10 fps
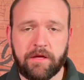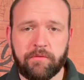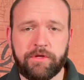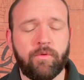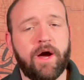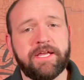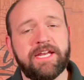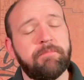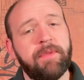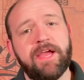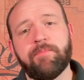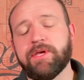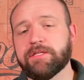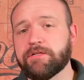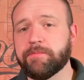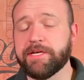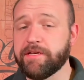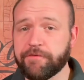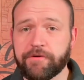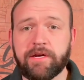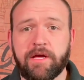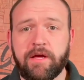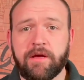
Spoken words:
When you walk in, it may be a little bit different